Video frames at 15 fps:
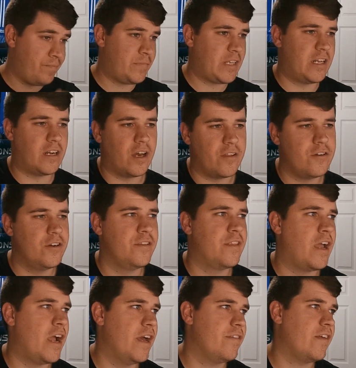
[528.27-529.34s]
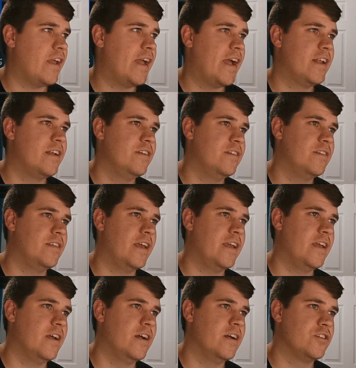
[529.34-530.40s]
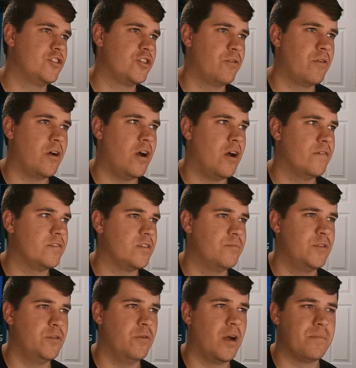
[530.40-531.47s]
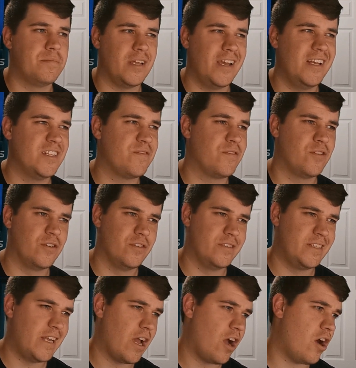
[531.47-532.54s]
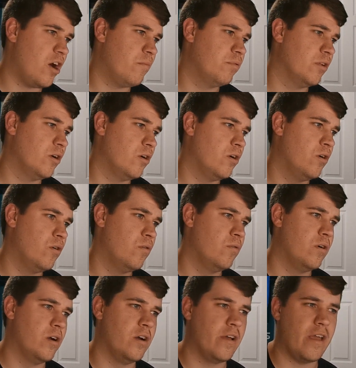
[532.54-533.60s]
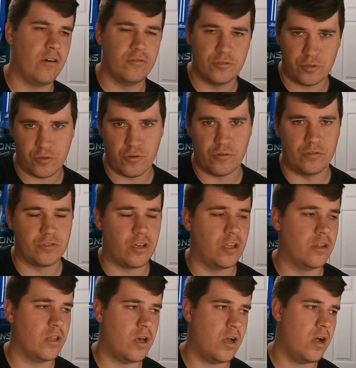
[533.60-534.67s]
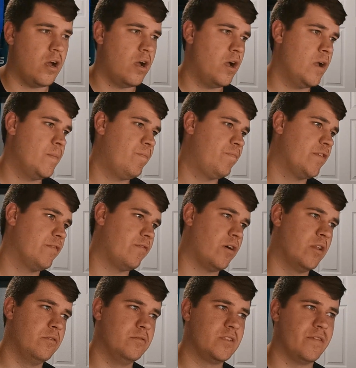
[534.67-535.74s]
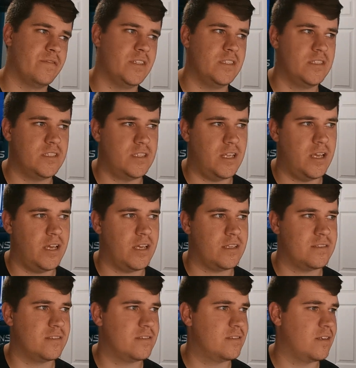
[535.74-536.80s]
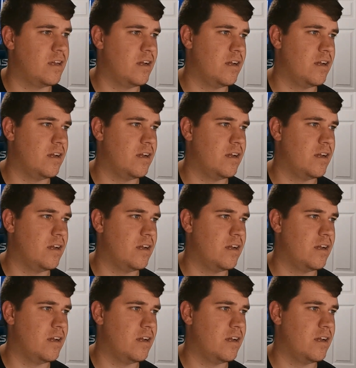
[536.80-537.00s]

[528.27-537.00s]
And other than that, they showed off some new updates for Diablo, Elder Scrolls Online, Fallout 76,